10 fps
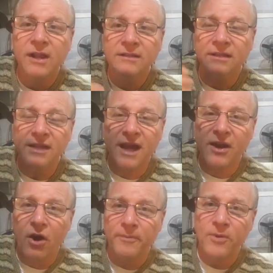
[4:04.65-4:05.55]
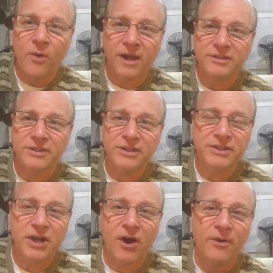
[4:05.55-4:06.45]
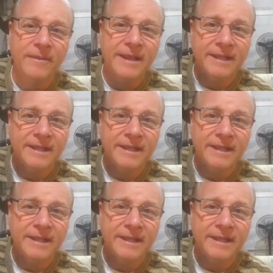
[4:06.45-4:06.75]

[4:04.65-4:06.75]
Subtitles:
Tatiana, I hope you're watching this show.